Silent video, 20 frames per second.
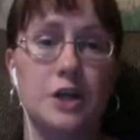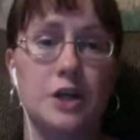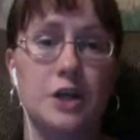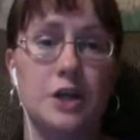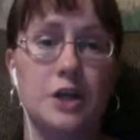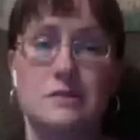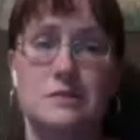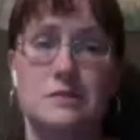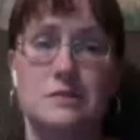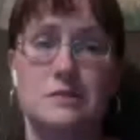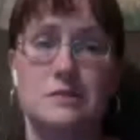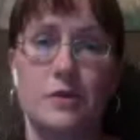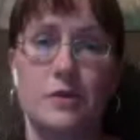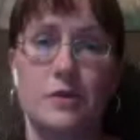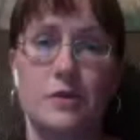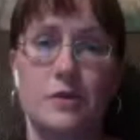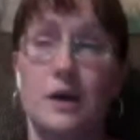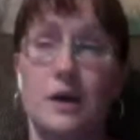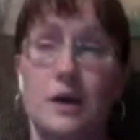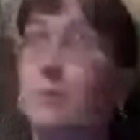
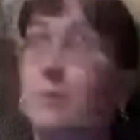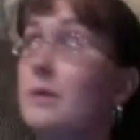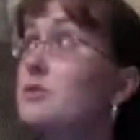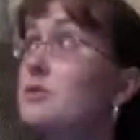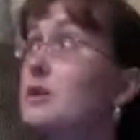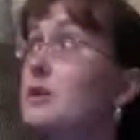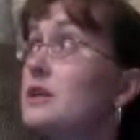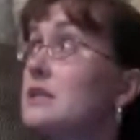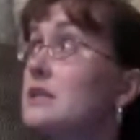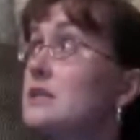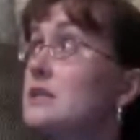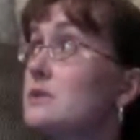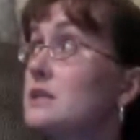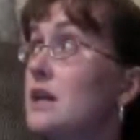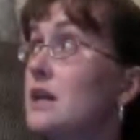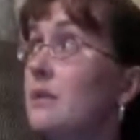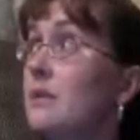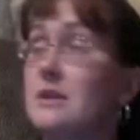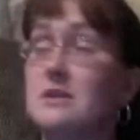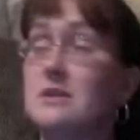So I'm trying to see what
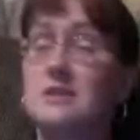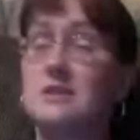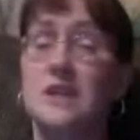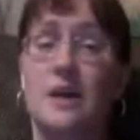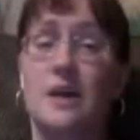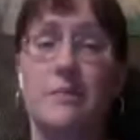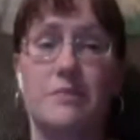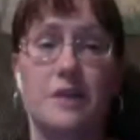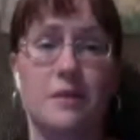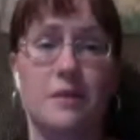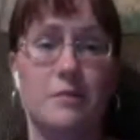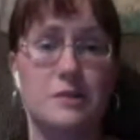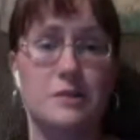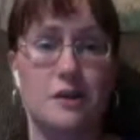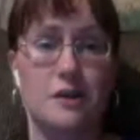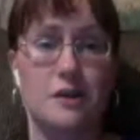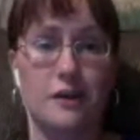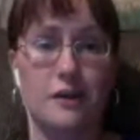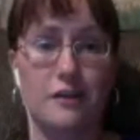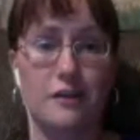time it is. Yep, I've been
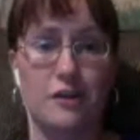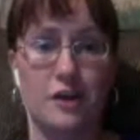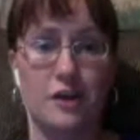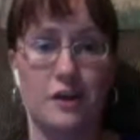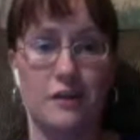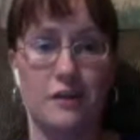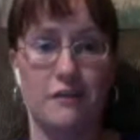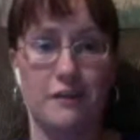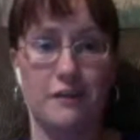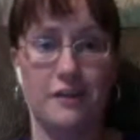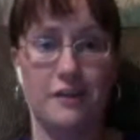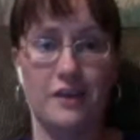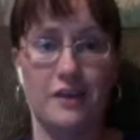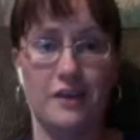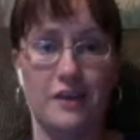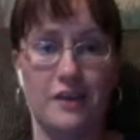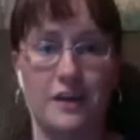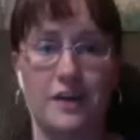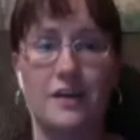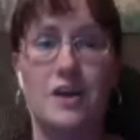talking long enough, I
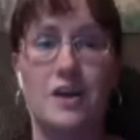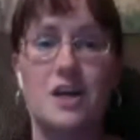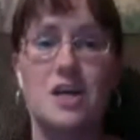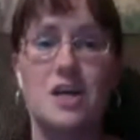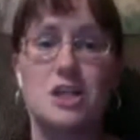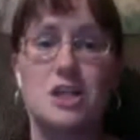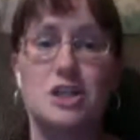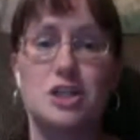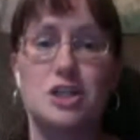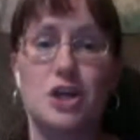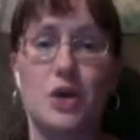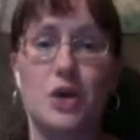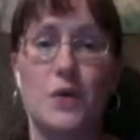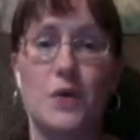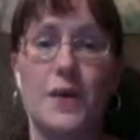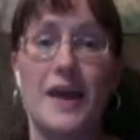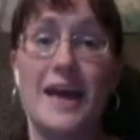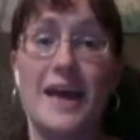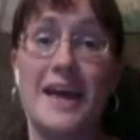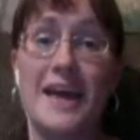think.
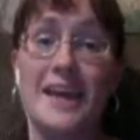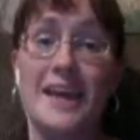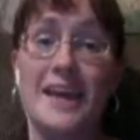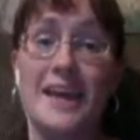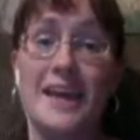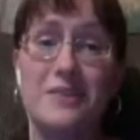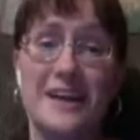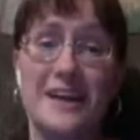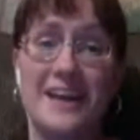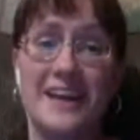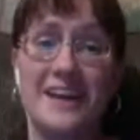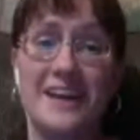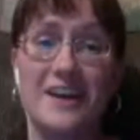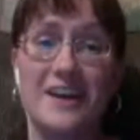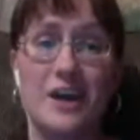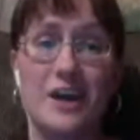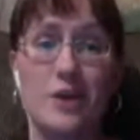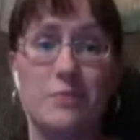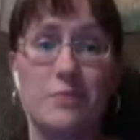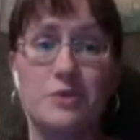So anyway, I
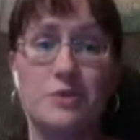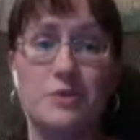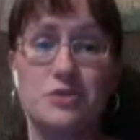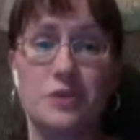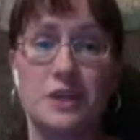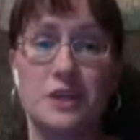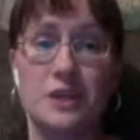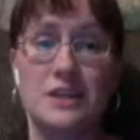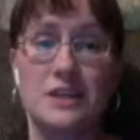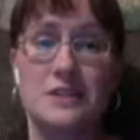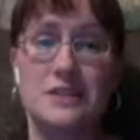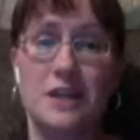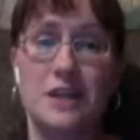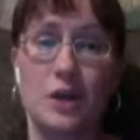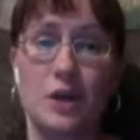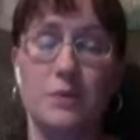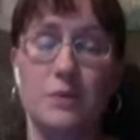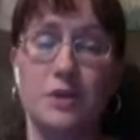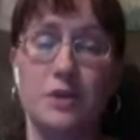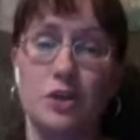hope you enjoyed this. I
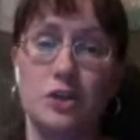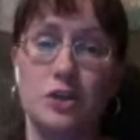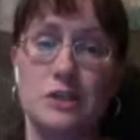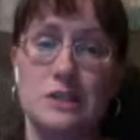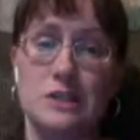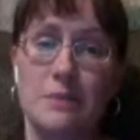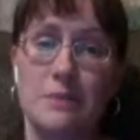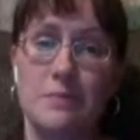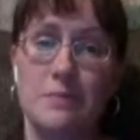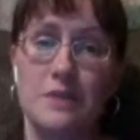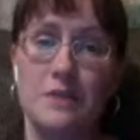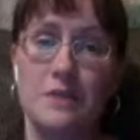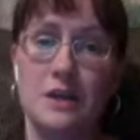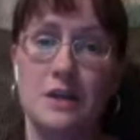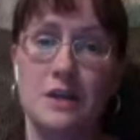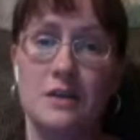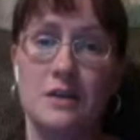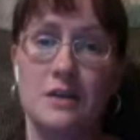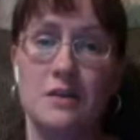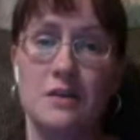hope you learned
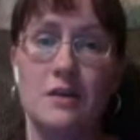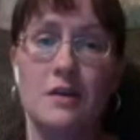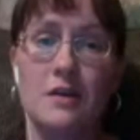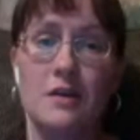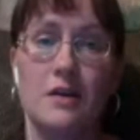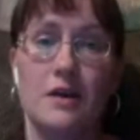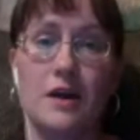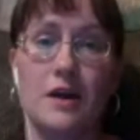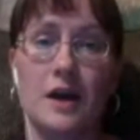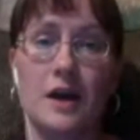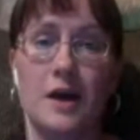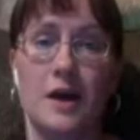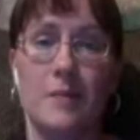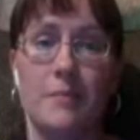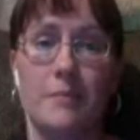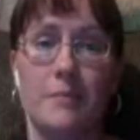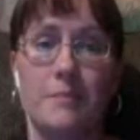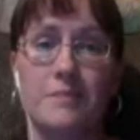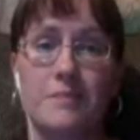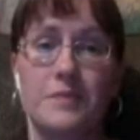something.
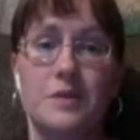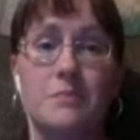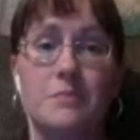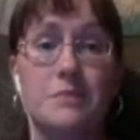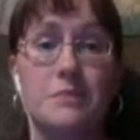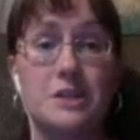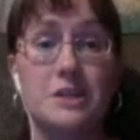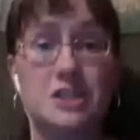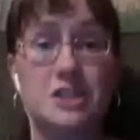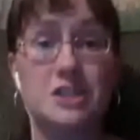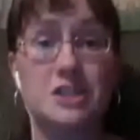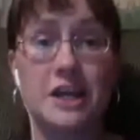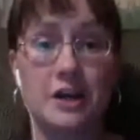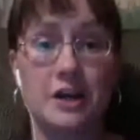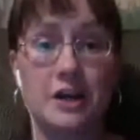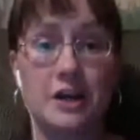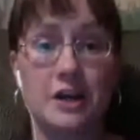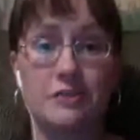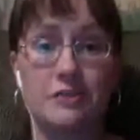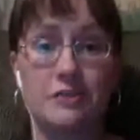BJ and I are
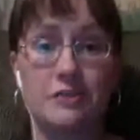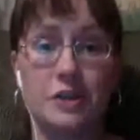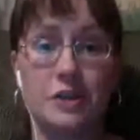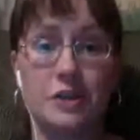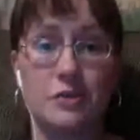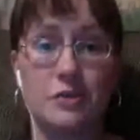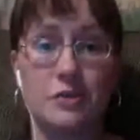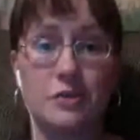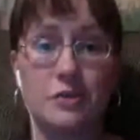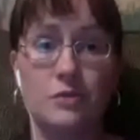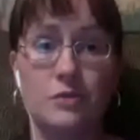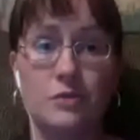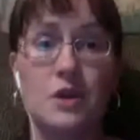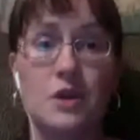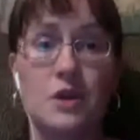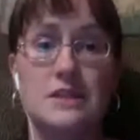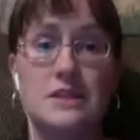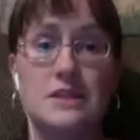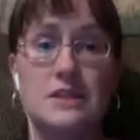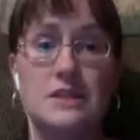here for you.
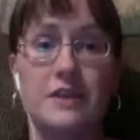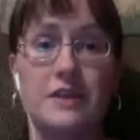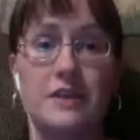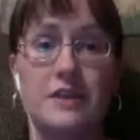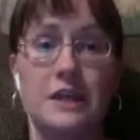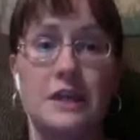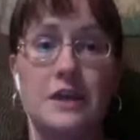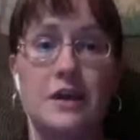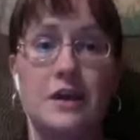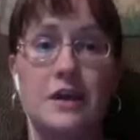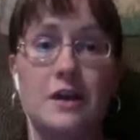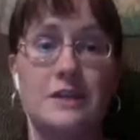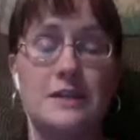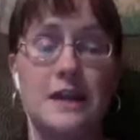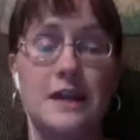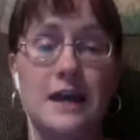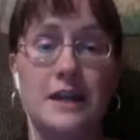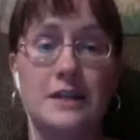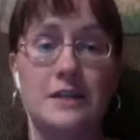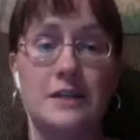Definitely
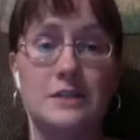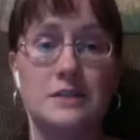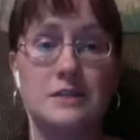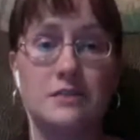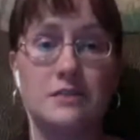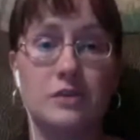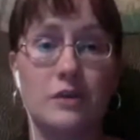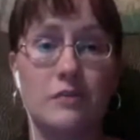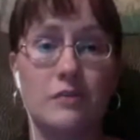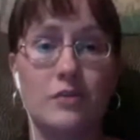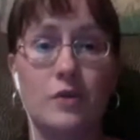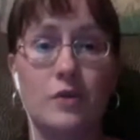contact us if you have